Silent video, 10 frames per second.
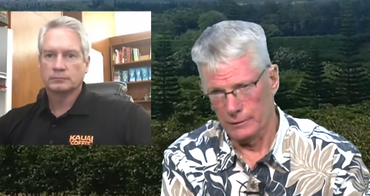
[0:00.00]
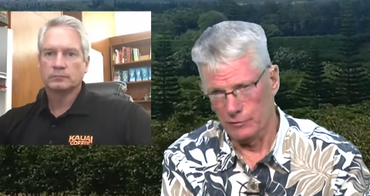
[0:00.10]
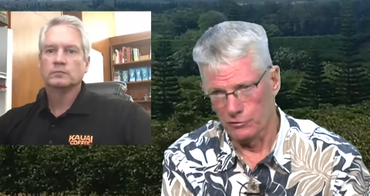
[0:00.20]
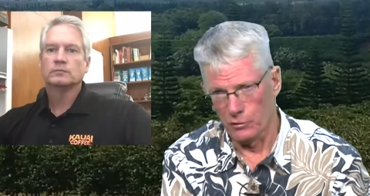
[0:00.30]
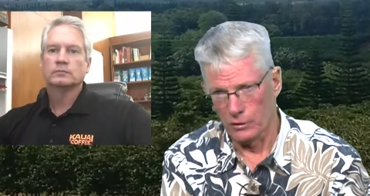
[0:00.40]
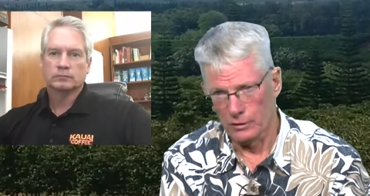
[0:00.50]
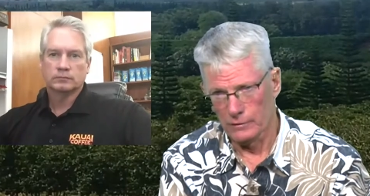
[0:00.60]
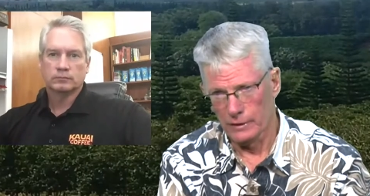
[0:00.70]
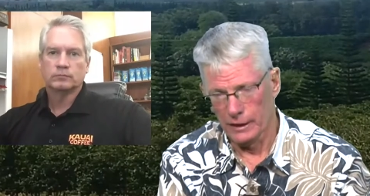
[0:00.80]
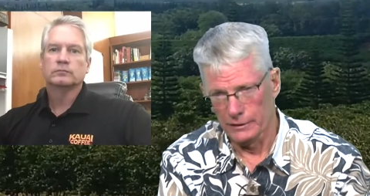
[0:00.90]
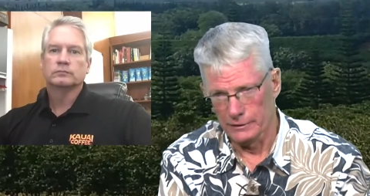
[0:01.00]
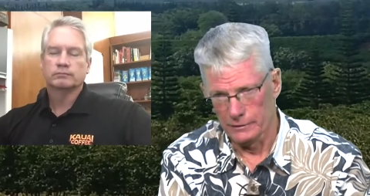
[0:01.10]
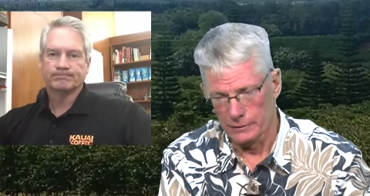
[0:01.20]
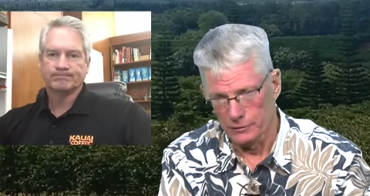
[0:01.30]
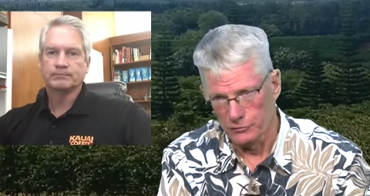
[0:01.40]
Speaker 1: before, and
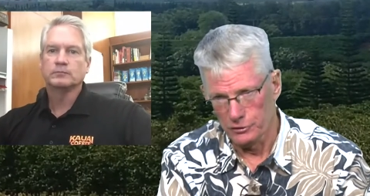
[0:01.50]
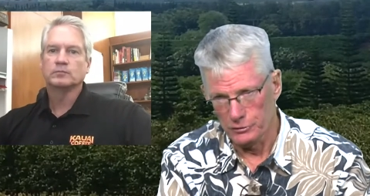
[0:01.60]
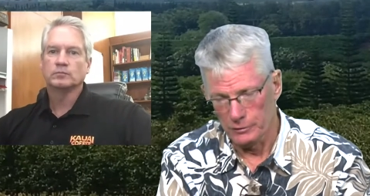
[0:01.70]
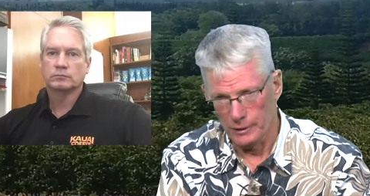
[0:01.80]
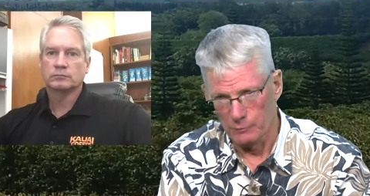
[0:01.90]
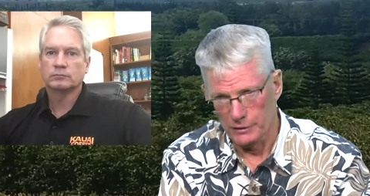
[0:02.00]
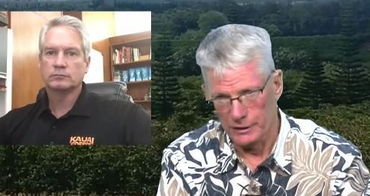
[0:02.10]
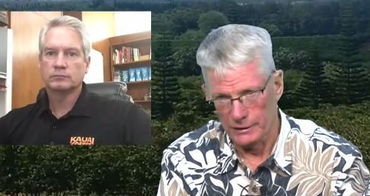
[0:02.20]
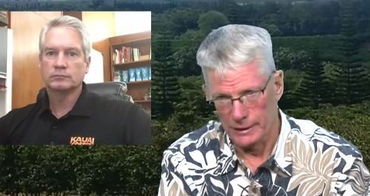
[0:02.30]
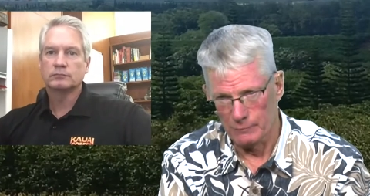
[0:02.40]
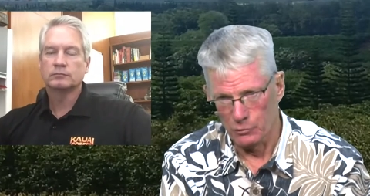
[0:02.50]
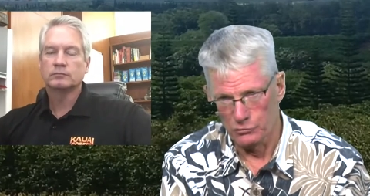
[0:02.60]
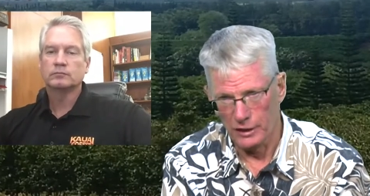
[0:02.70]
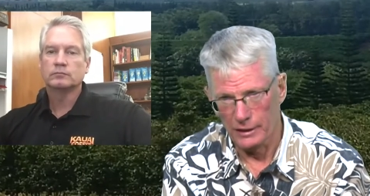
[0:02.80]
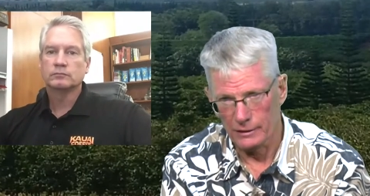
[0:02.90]
continually updating that
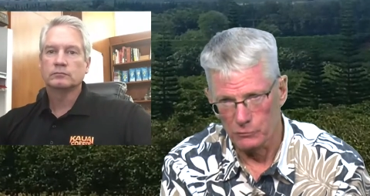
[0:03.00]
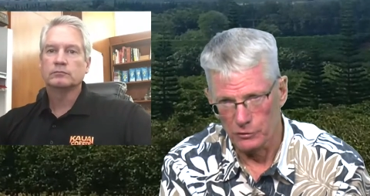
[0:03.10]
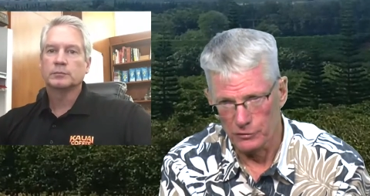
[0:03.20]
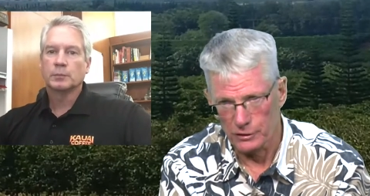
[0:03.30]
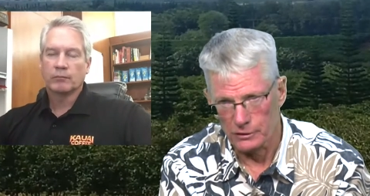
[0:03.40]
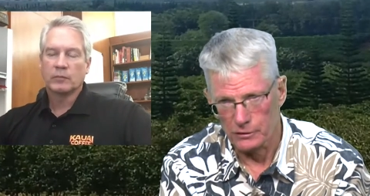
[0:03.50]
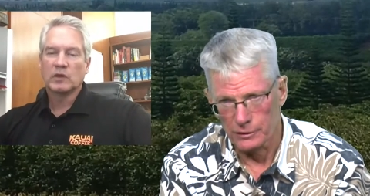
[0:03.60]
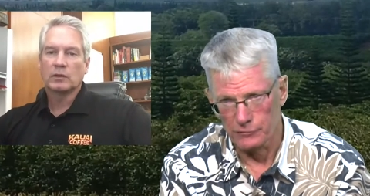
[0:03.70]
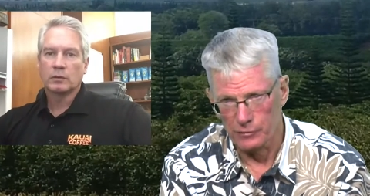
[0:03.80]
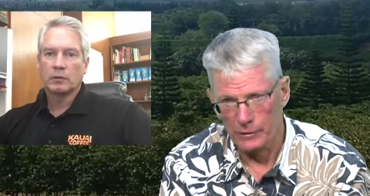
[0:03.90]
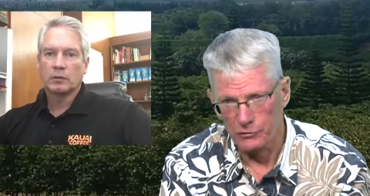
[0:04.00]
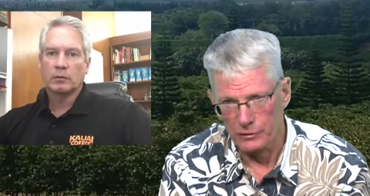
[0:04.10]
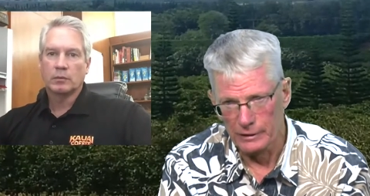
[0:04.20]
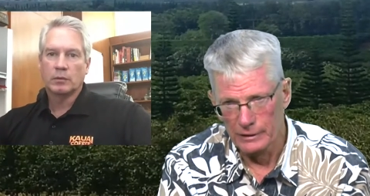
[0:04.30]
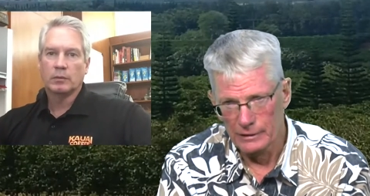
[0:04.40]
mosaic with uh, current
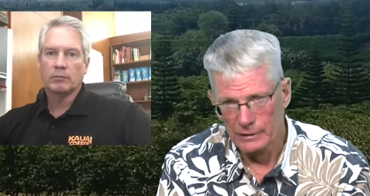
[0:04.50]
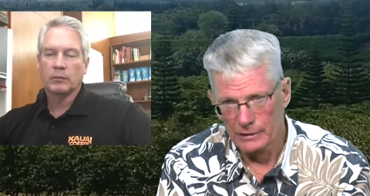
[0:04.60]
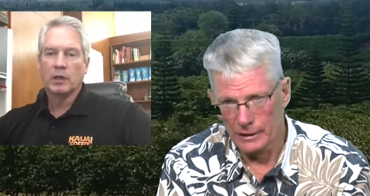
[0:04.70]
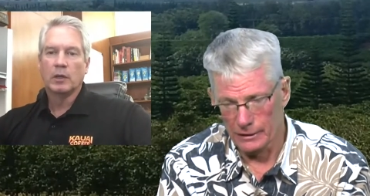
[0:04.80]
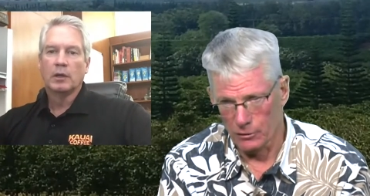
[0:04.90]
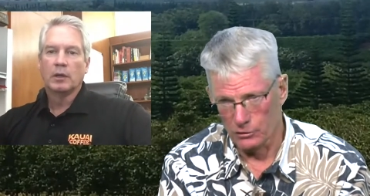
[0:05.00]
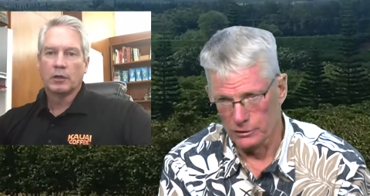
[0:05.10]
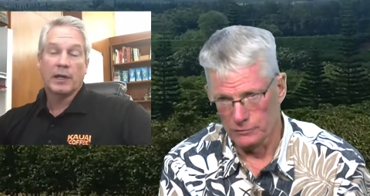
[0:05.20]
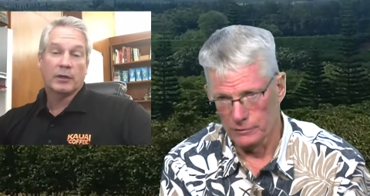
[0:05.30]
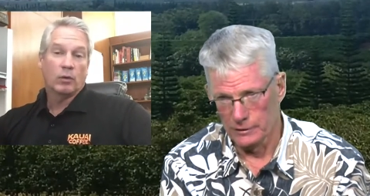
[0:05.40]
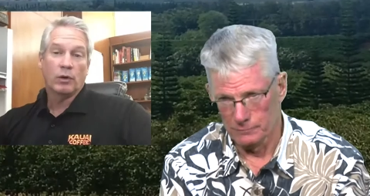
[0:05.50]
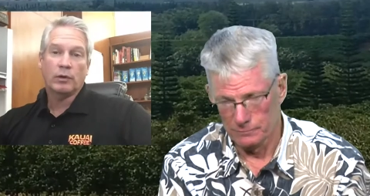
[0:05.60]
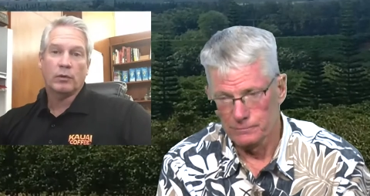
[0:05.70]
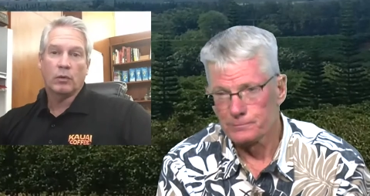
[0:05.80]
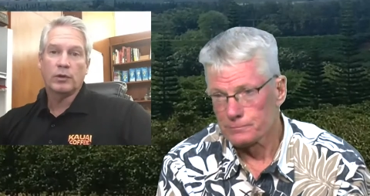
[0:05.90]
information. And it all correct, it, it,
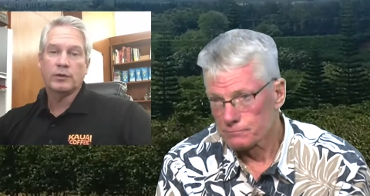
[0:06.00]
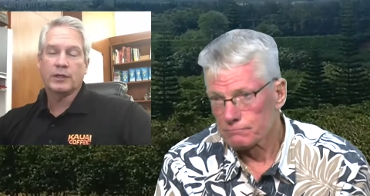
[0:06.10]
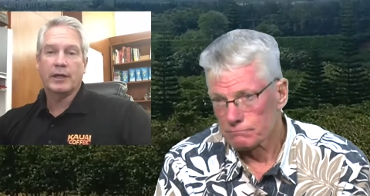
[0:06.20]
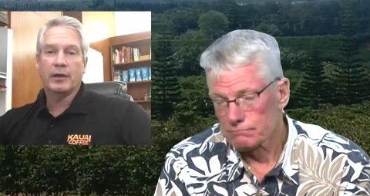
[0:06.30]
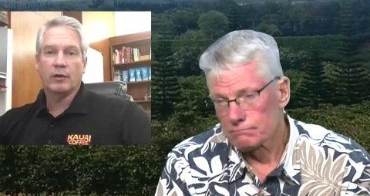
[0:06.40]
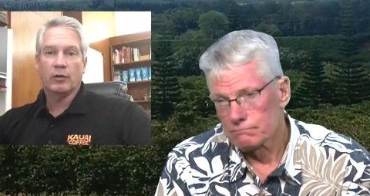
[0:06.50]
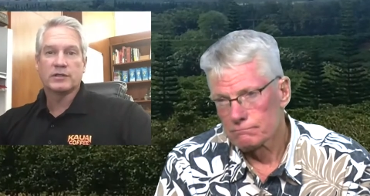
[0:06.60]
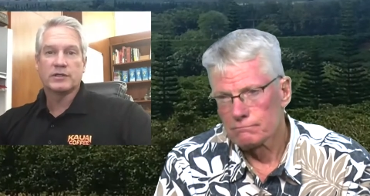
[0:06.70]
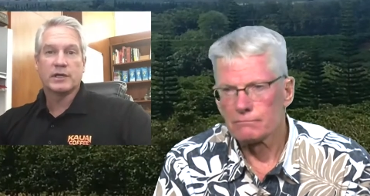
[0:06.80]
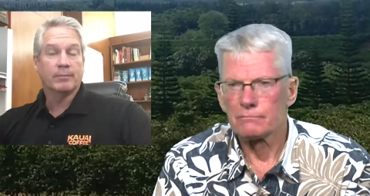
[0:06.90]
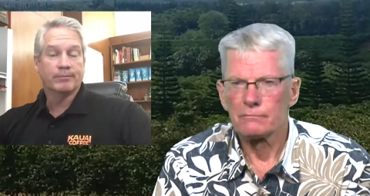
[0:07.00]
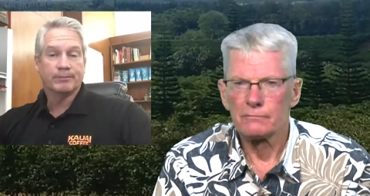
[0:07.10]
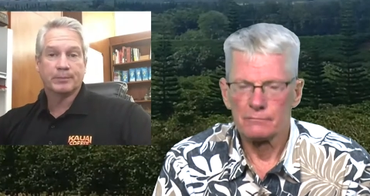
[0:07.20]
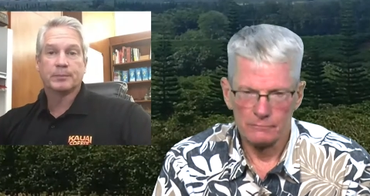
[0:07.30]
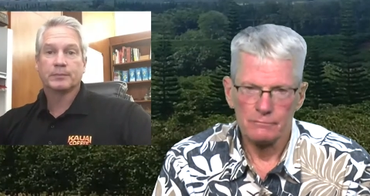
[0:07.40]
or,
Speaker 2: or you can layer it over time.
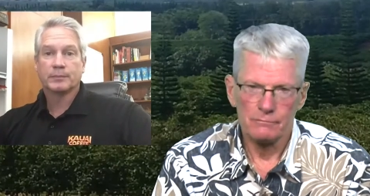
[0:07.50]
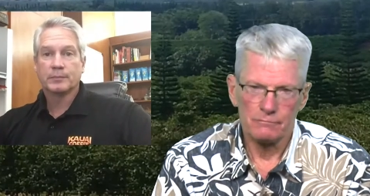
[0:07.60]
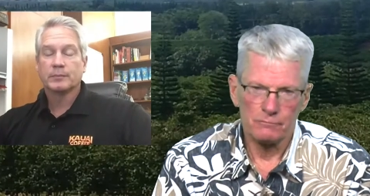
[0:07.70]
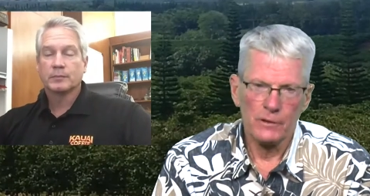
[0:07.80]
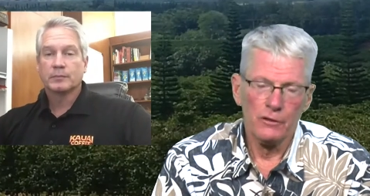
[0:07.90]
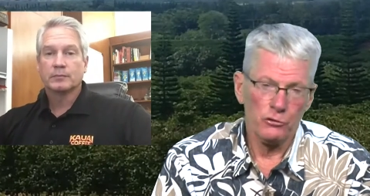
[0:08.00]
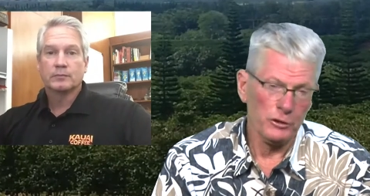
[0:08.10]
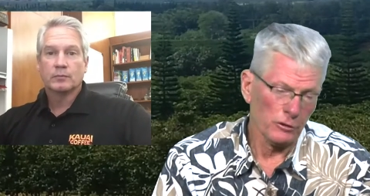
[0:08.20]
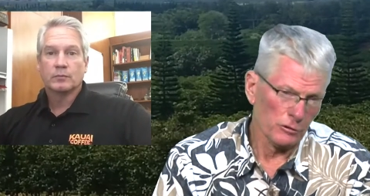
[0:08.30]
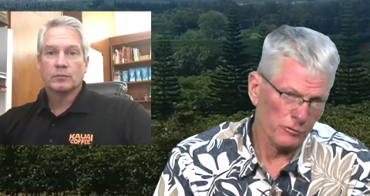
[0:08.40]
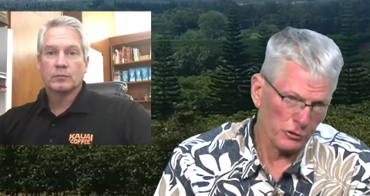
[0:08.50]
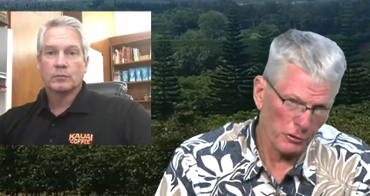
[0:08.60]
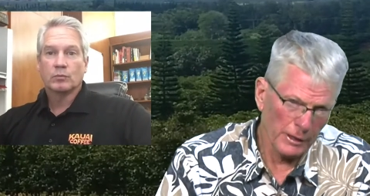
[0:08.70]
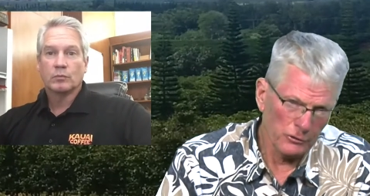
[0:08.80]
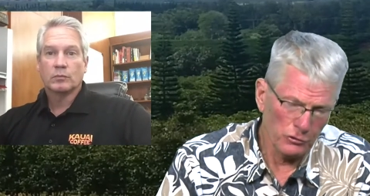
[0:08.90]
Speaker 1: So you can look for
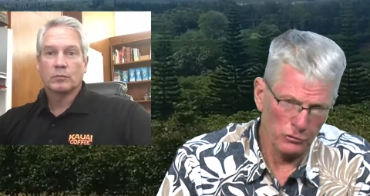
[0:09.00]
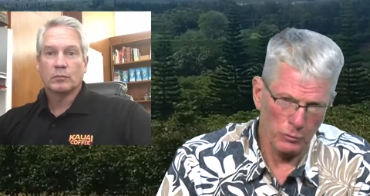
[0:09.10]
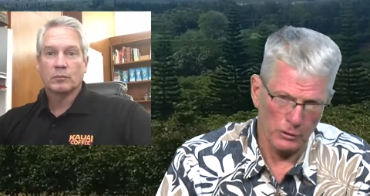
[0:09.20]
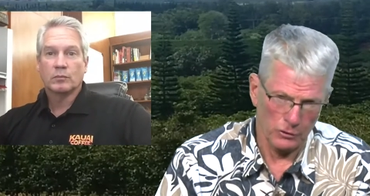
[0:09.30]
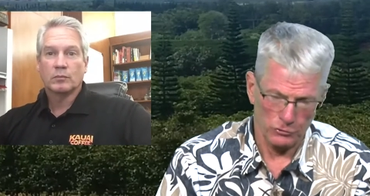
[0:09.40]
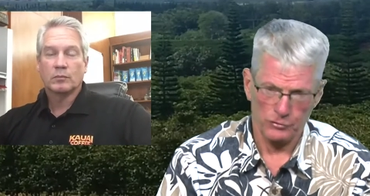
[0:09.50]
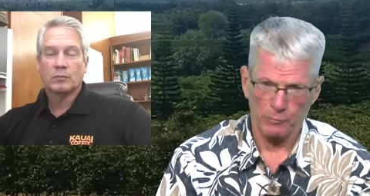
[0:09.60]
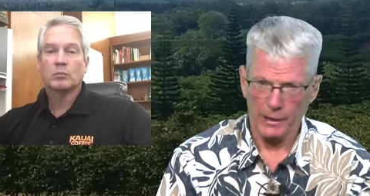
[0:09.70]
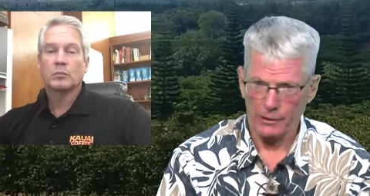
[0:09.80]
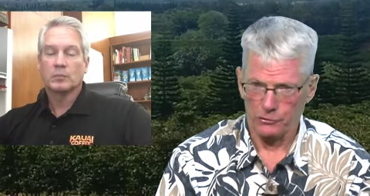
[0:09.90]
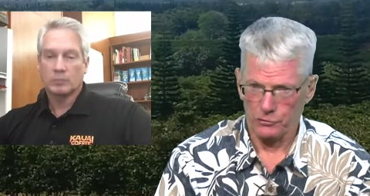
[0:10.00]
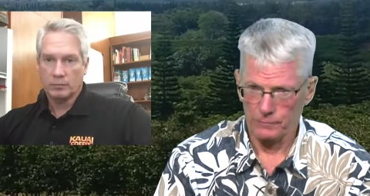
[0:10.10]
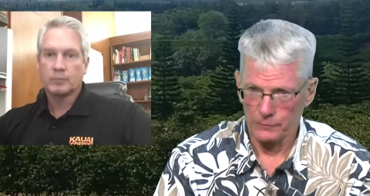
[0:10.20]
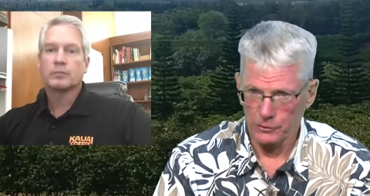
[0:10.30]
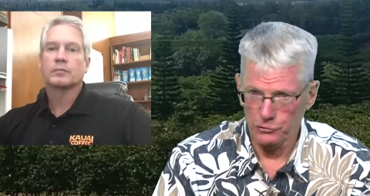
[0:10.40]
trends as well as look for patterns.
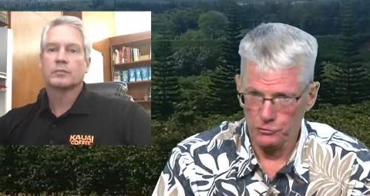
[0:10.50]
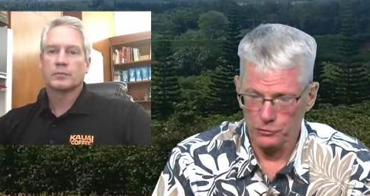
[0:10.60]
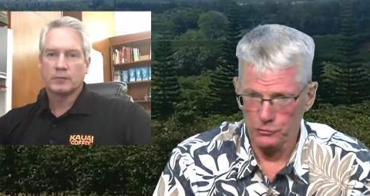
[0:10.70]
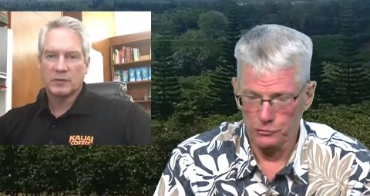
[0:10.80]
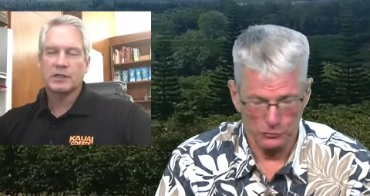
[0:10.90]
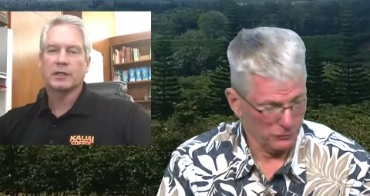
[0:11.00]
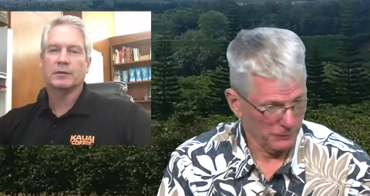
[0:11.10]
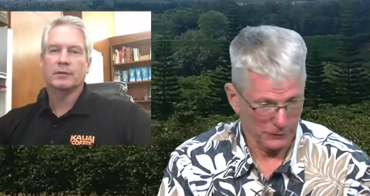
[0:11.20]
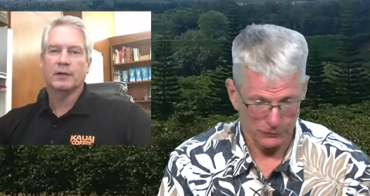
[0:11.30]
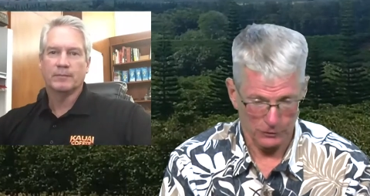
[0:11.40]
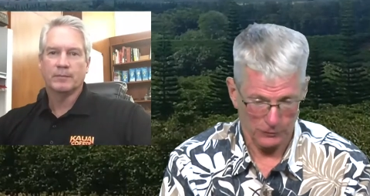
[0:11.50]
This is this is exactly right. a,